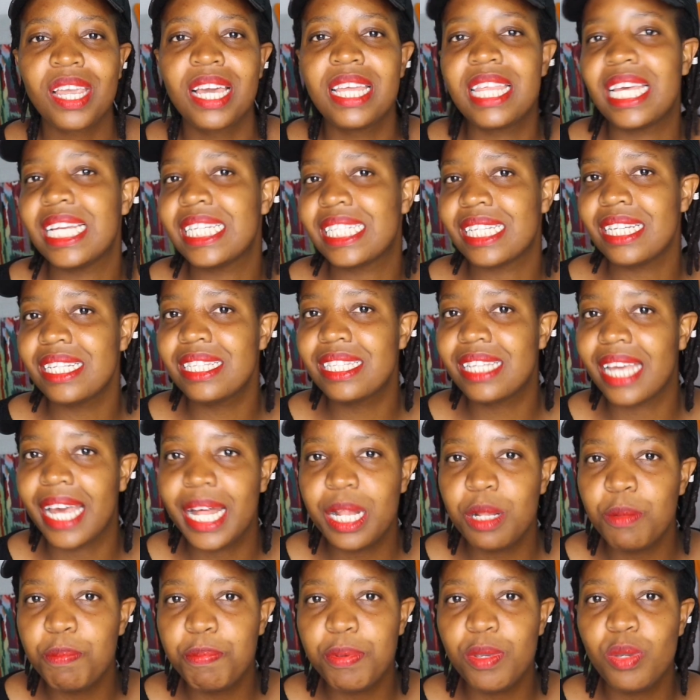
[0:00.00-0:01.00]
they just
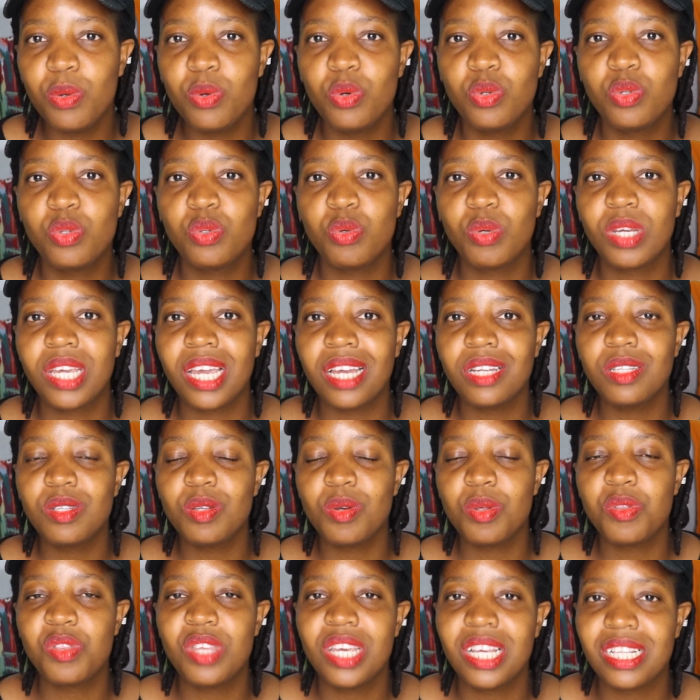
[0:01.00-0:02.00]
help you to get
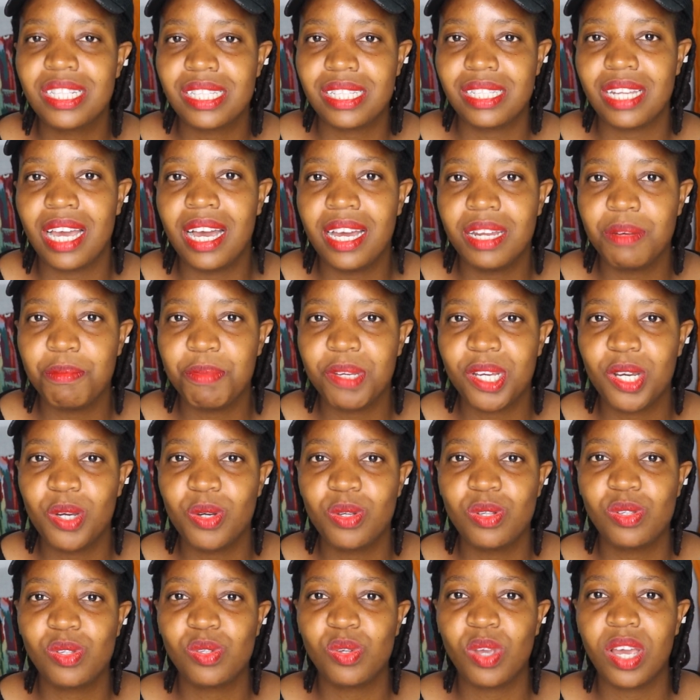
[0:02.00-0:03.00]
your things done
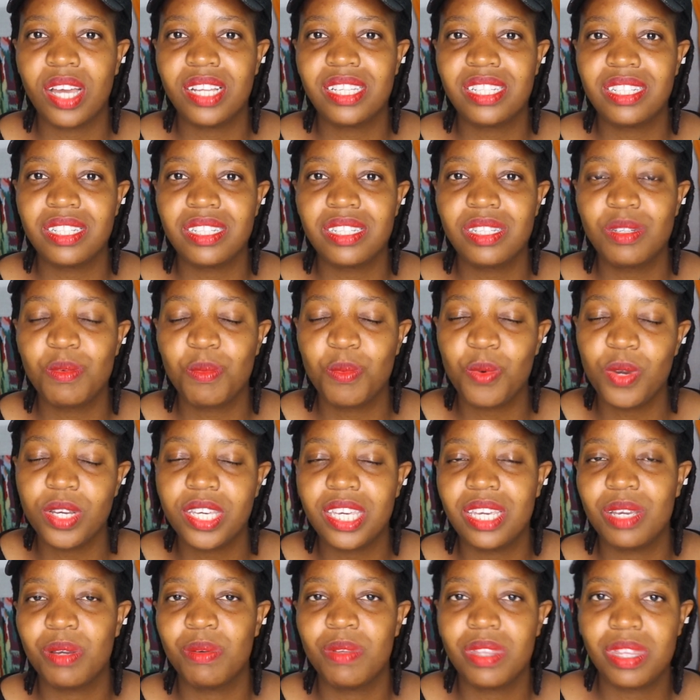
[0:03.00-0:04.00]
because you are just
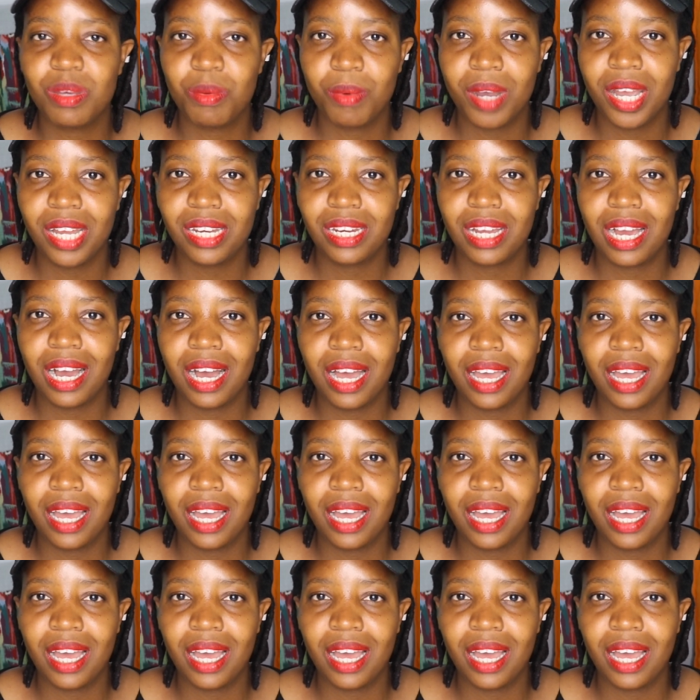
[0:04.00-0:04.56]
working with the white